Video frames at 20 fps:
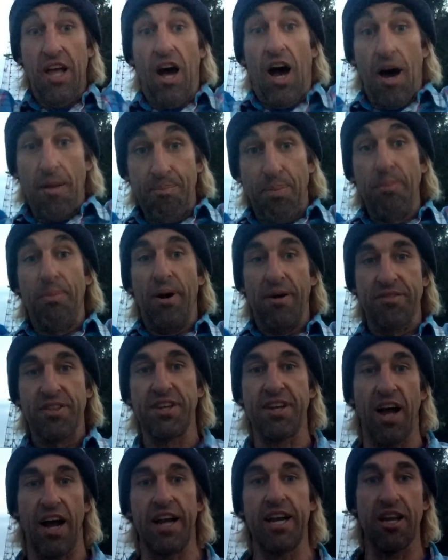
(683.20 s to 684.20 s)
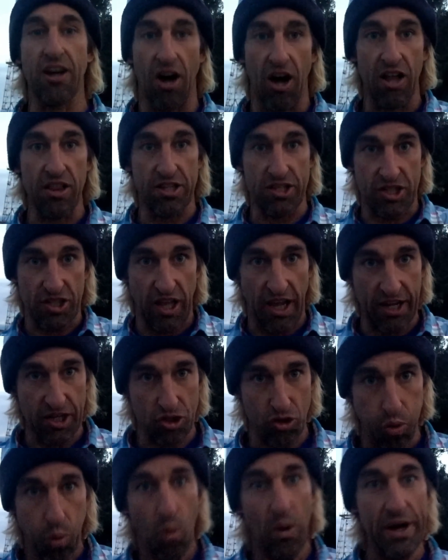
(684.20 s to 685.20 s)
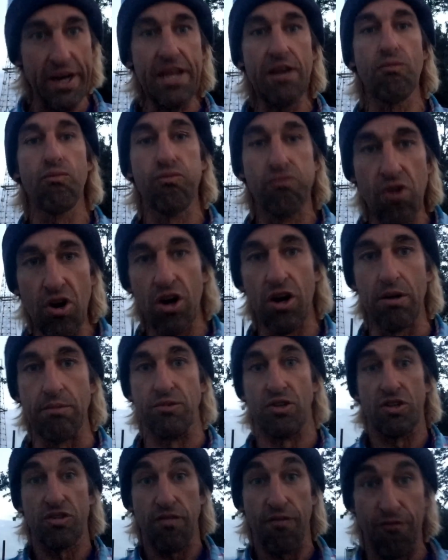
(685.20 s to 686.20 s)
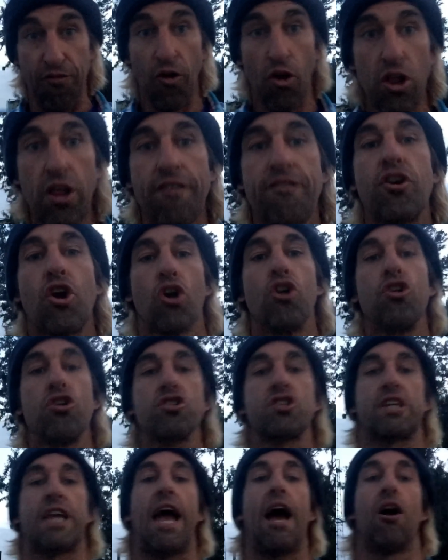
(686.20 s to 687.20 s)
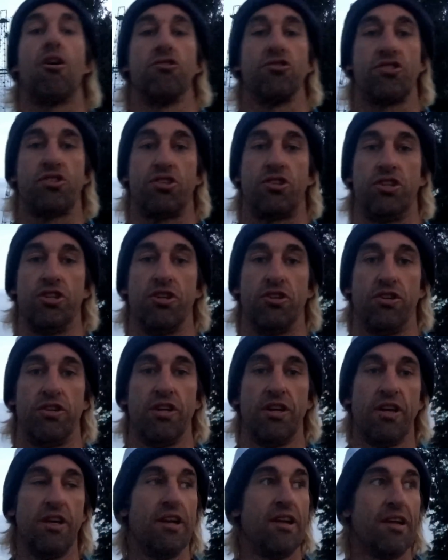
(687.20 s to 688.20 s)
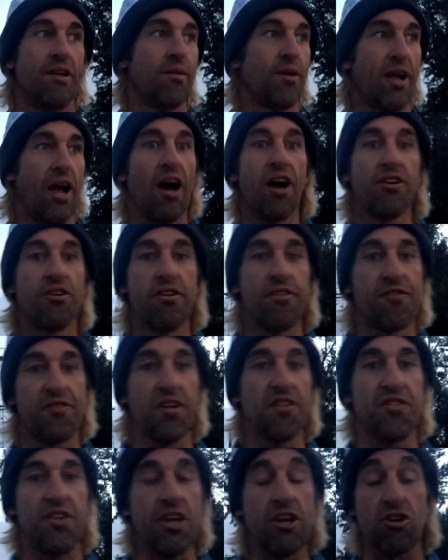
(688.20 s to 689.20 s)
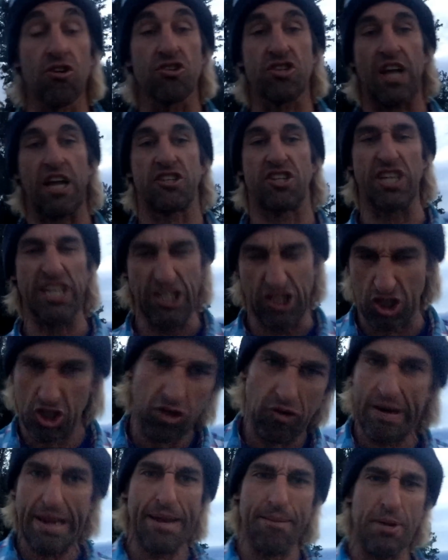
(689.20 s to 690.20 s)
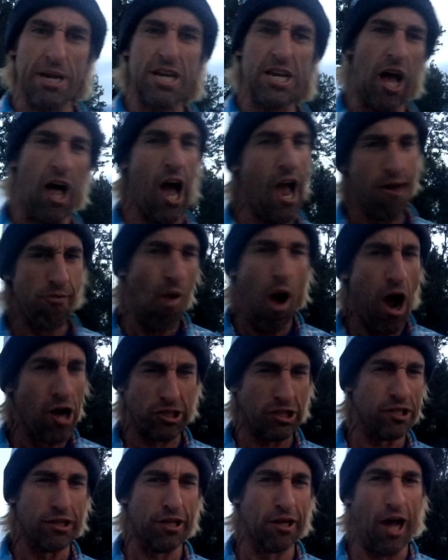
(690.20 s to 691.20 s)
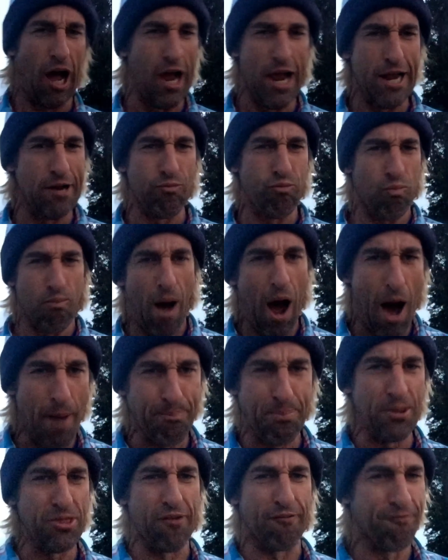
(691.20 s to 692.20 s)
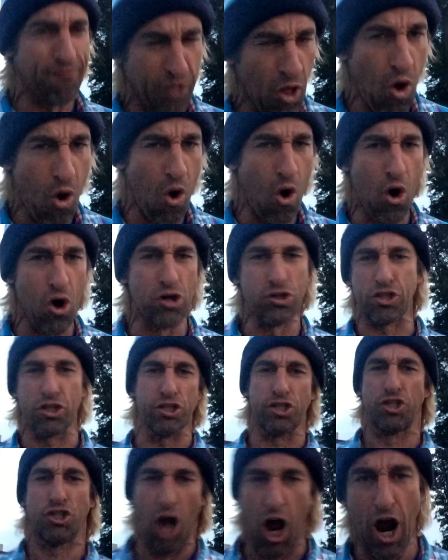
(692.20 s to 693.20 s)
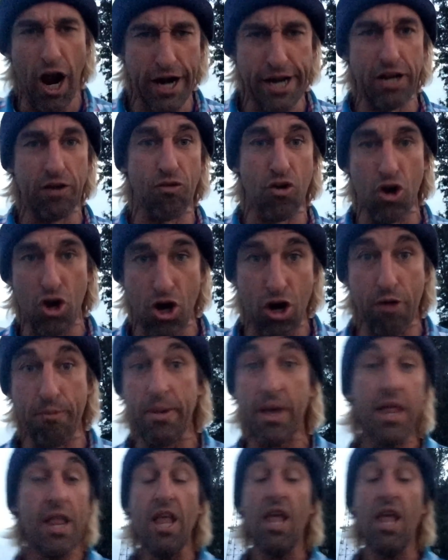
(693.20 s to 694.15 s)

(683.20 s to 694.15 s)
up above the dining hall, is like 20 rooms full of Girl Scouts, dude. Like 150 Girl Scouts. And he's screaming and yelling, I ain't washing the, I ain't mopping the floors of the dining room